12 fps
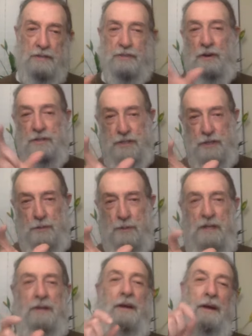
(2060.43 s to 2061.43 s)
So it's
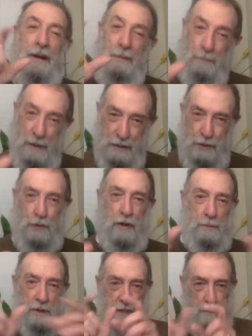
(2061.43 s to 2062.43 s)
human
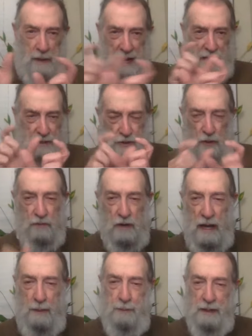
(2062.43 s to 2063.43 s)
manure, but the man is
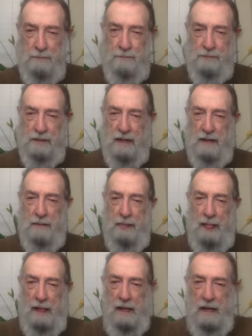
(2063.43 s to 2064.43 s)
overlapping. Okay.
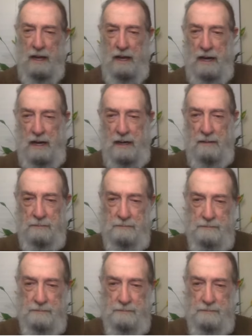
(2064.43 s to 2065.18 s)
Uh,